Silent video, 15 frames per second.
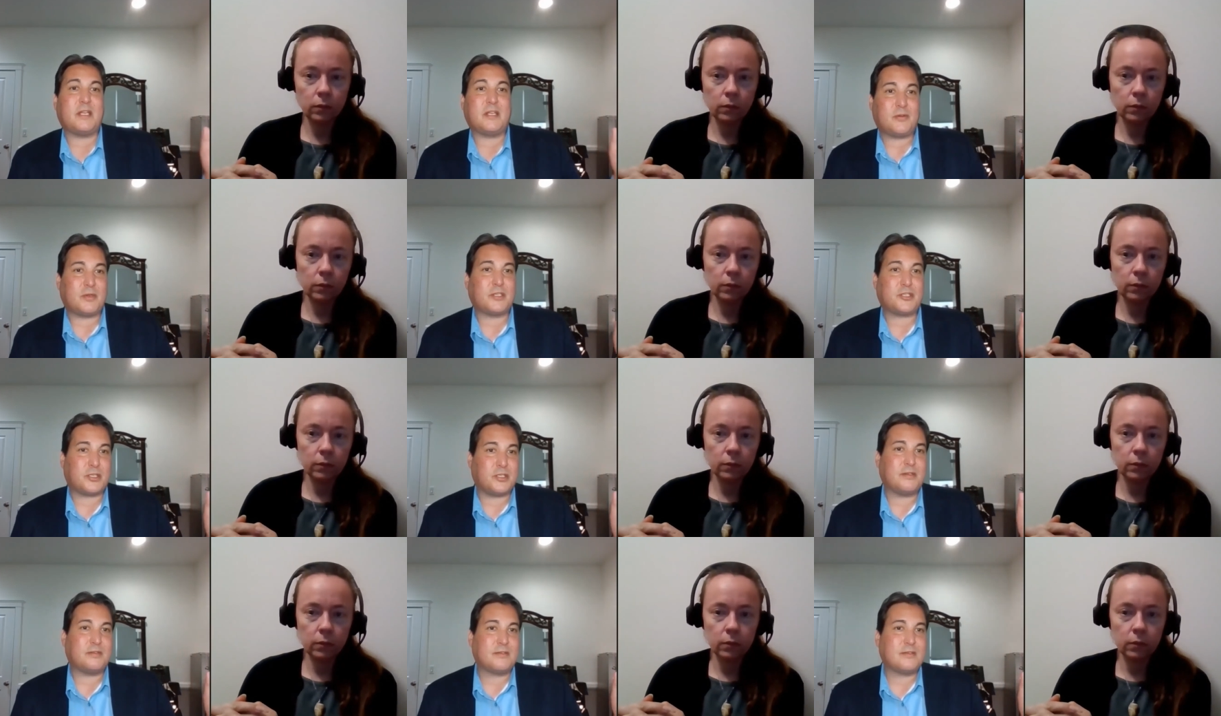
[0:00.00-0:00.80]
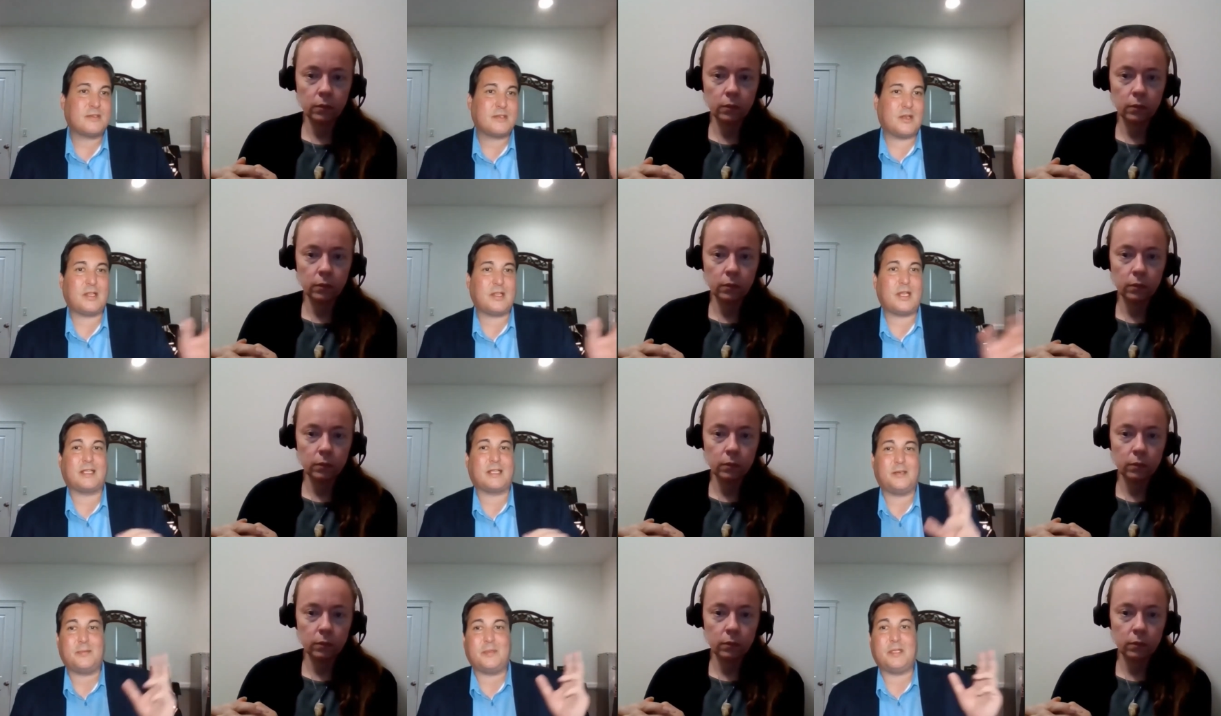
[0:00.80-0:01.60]
Speaker 1: many Christians are
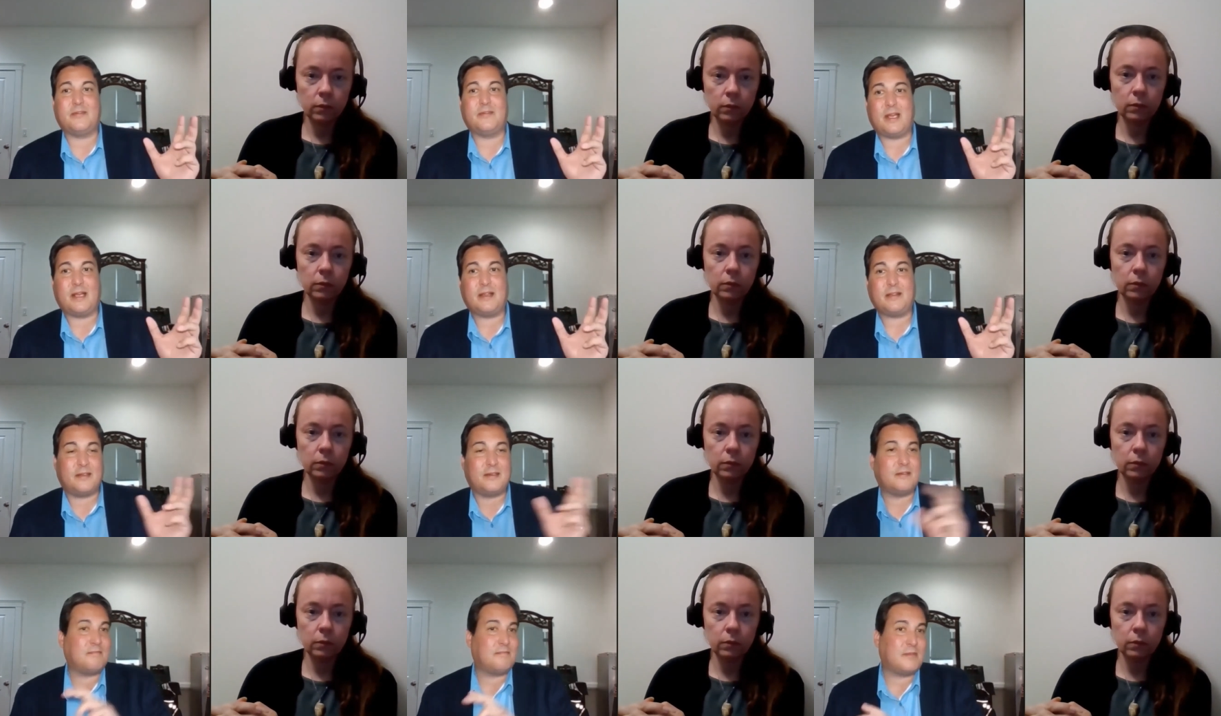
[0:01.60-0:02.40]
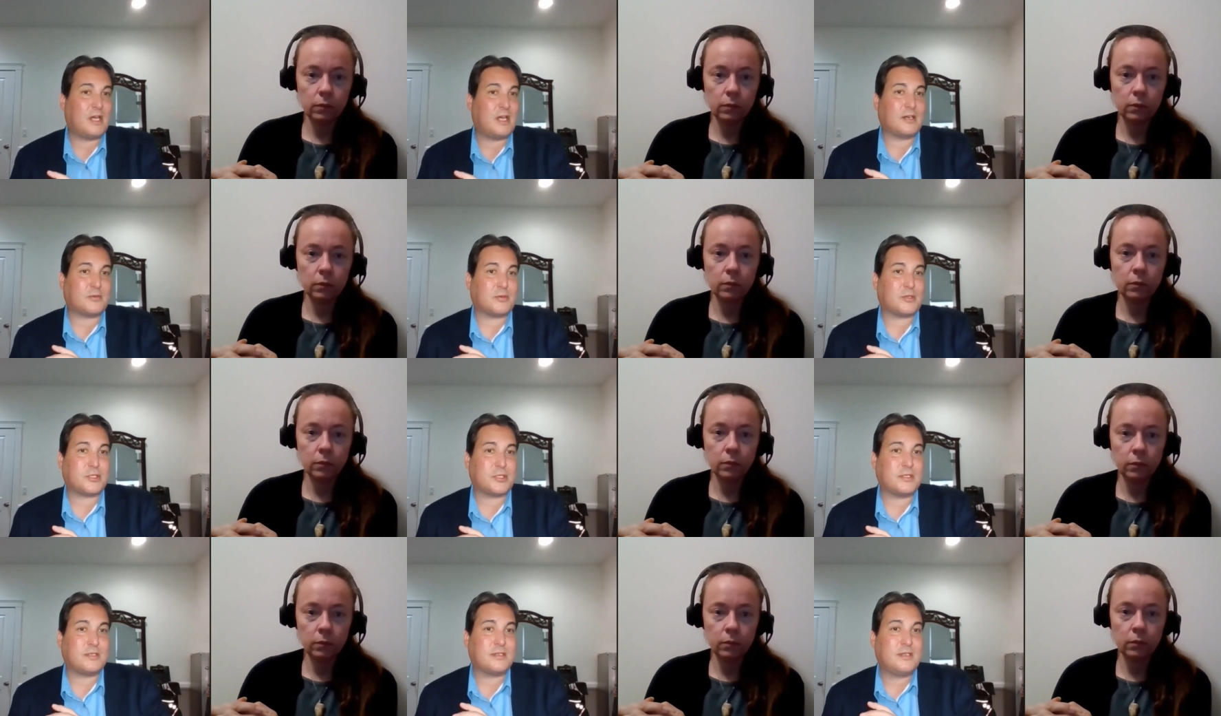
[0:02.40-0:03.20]
likely to believe that than
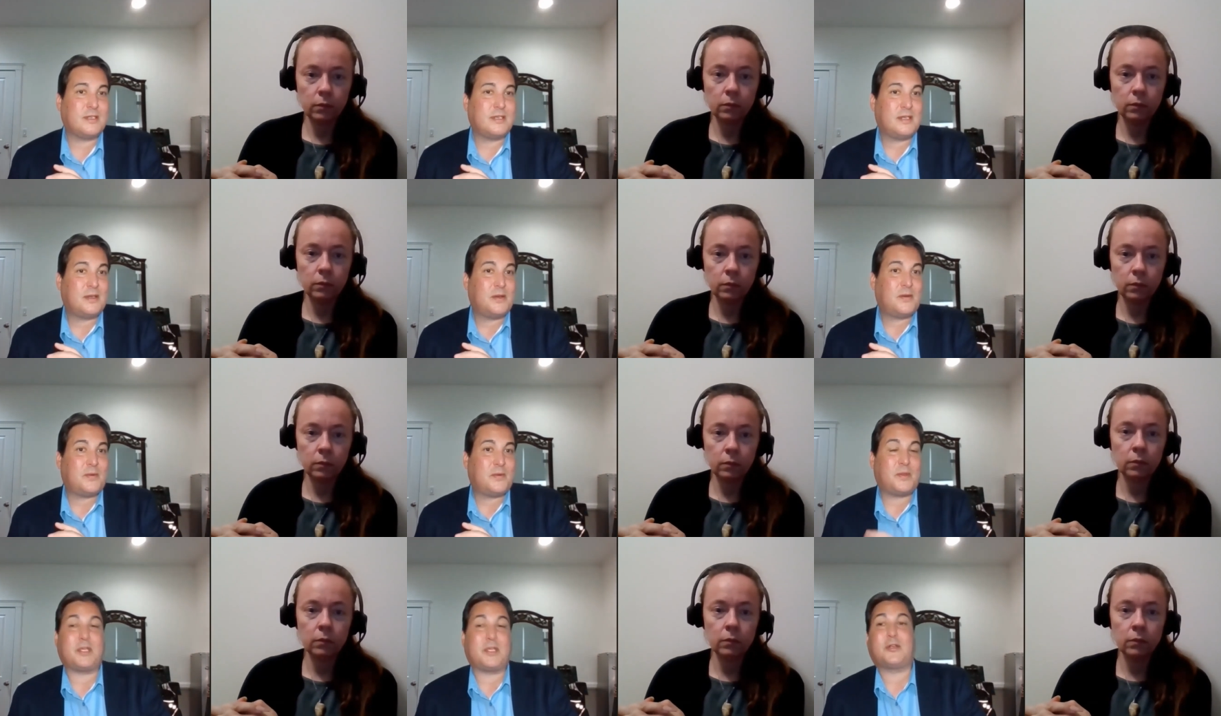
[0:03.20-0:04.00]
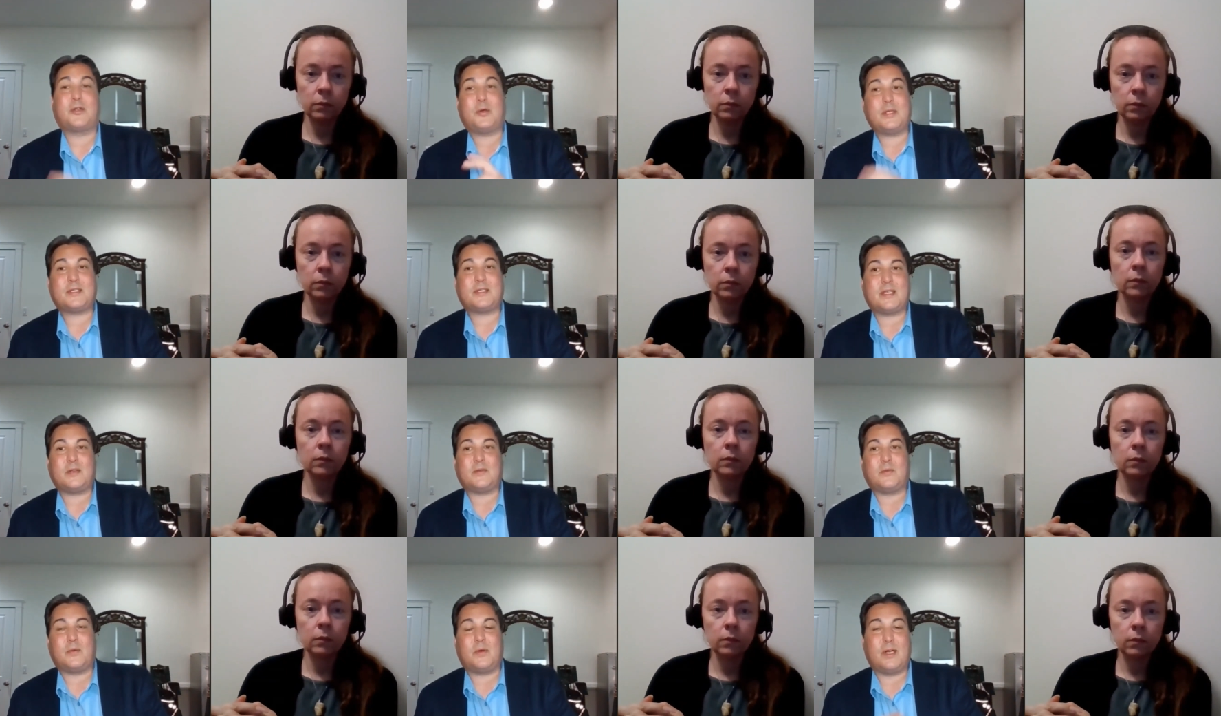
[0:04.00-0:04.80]
non-Christians. What they could have
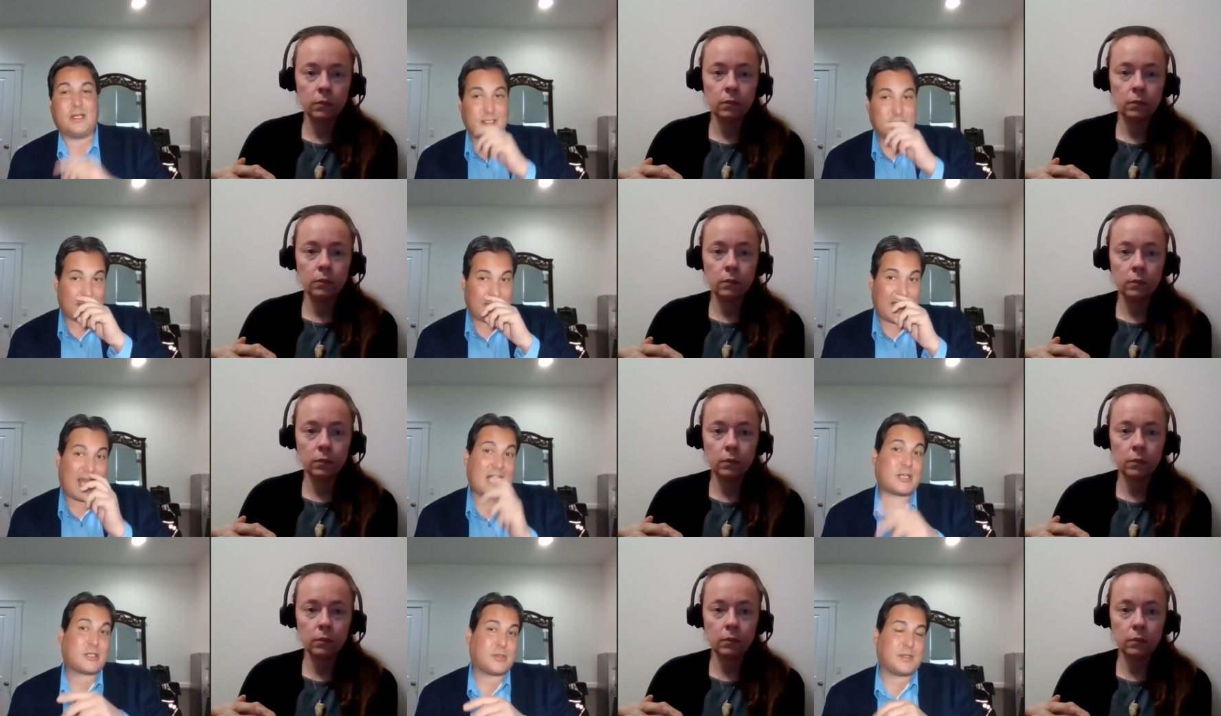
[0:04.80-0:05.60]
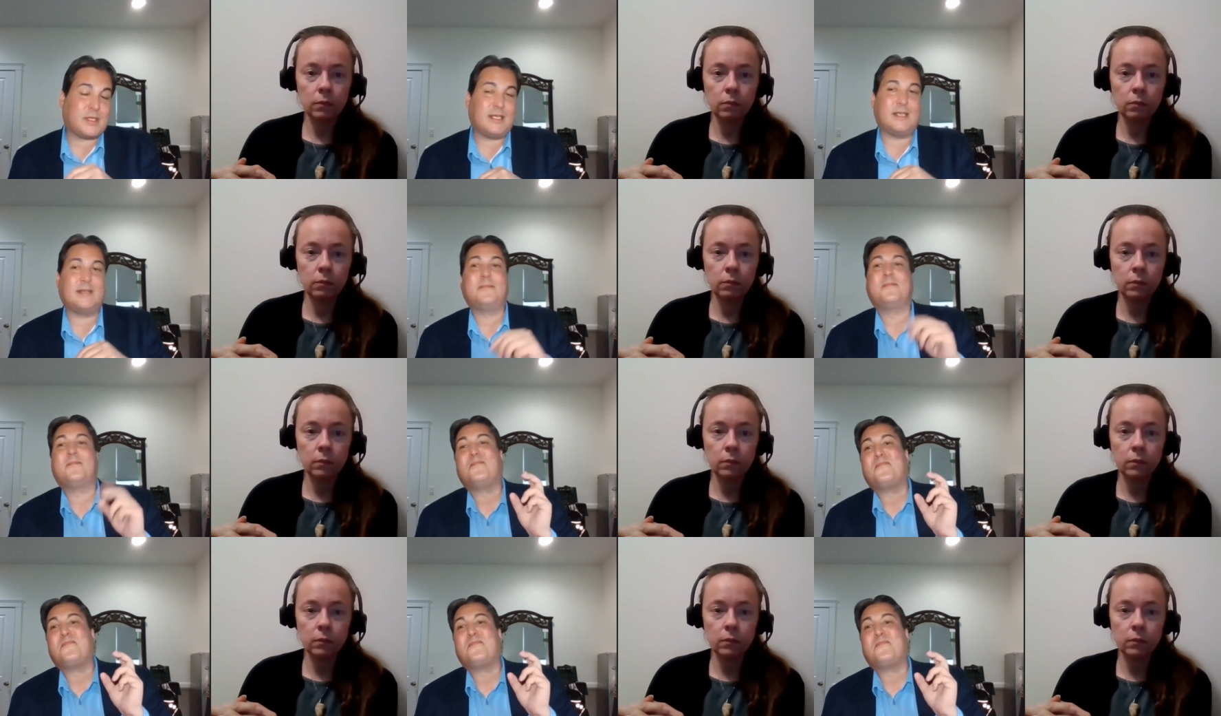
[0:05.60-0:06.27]
said was actually